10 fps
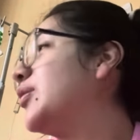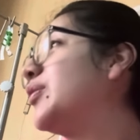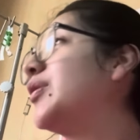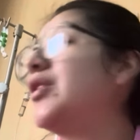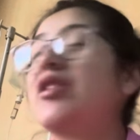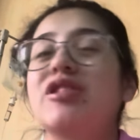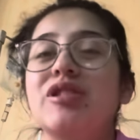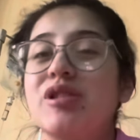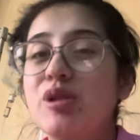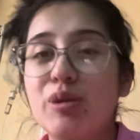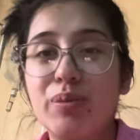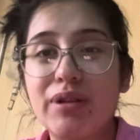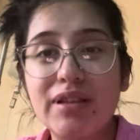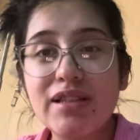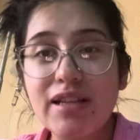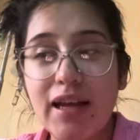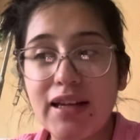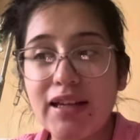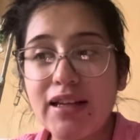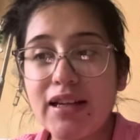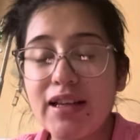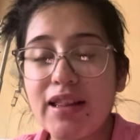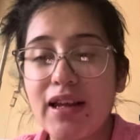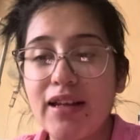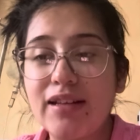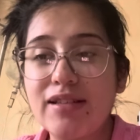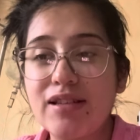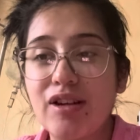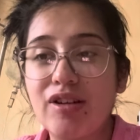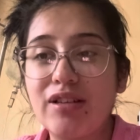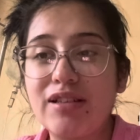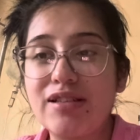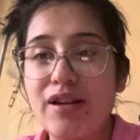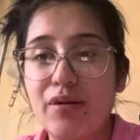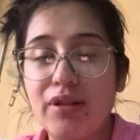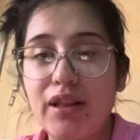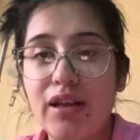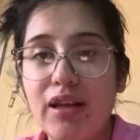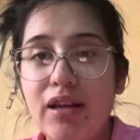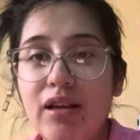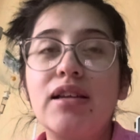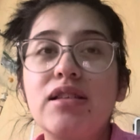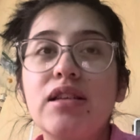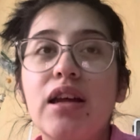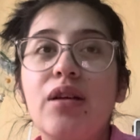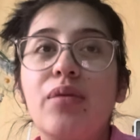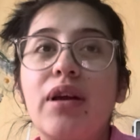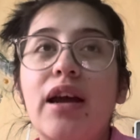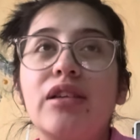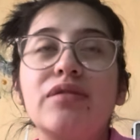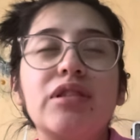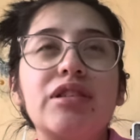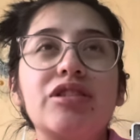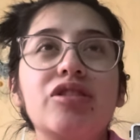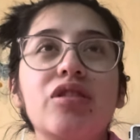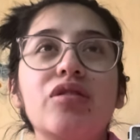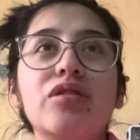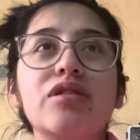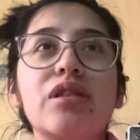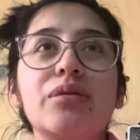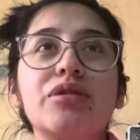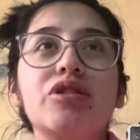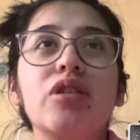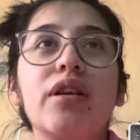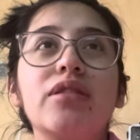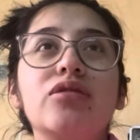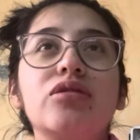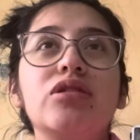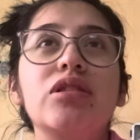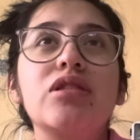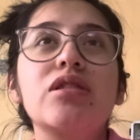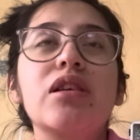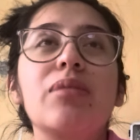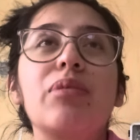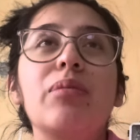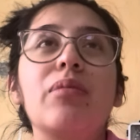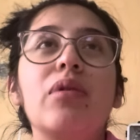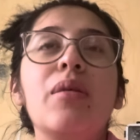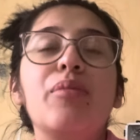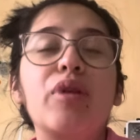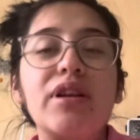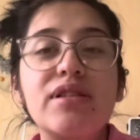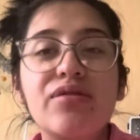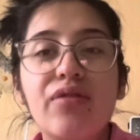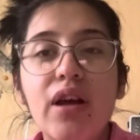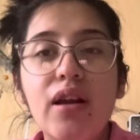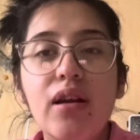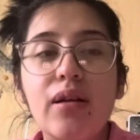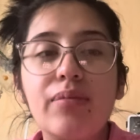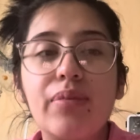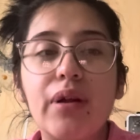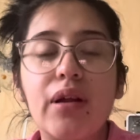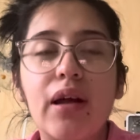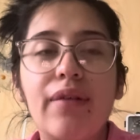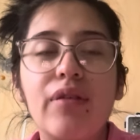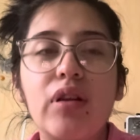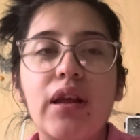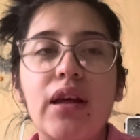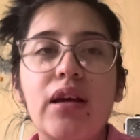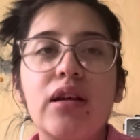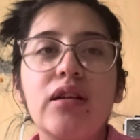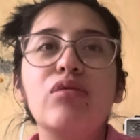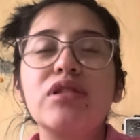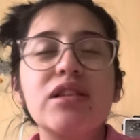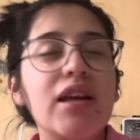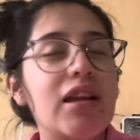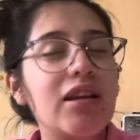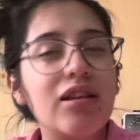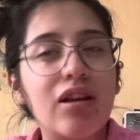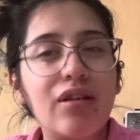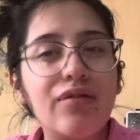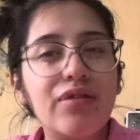We are just super excited that he's here. He's healthy. Last night we kind of did struggle because I was trying to just keep him breastfed, but I feel like he wasn't getting enough.